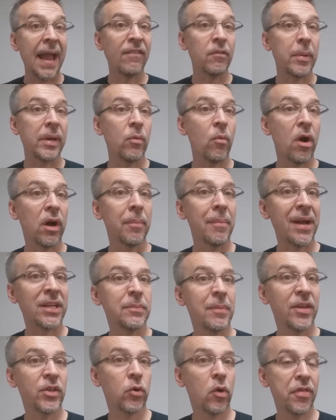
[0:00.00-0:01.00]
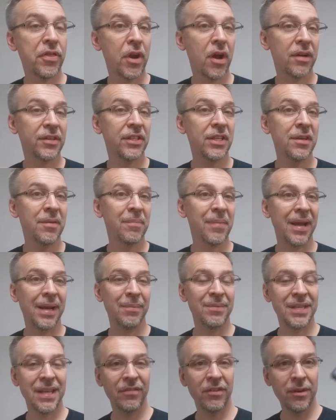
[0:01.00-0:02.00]
Hey everybody, welcome back to Magic Orthodoxy.
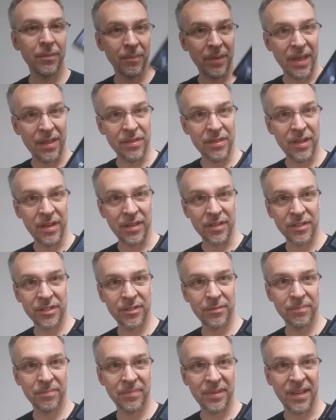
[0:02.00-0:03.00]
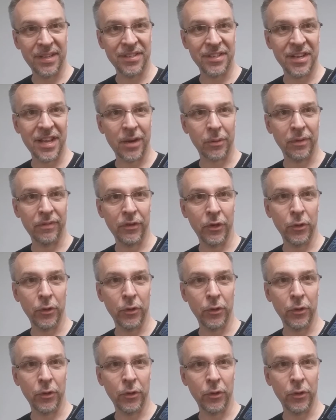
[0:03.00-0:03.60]
My name is David, and this is a deck